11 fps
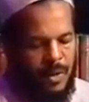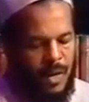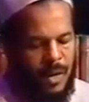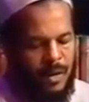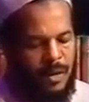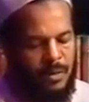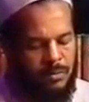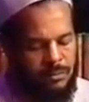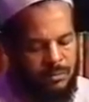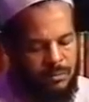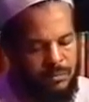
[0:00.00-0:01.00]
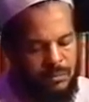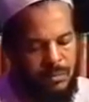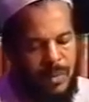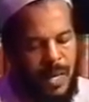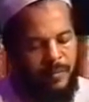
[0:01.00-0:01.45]

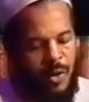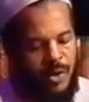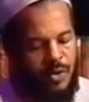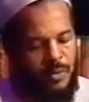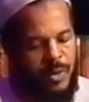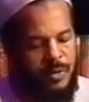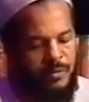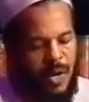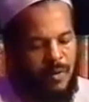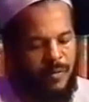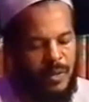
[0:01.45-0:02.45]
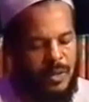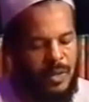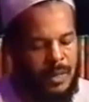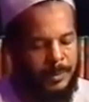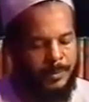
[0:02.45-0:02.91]
I've also been involved
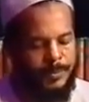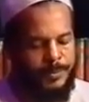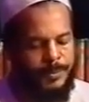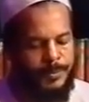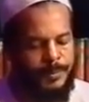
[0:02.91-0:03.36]
in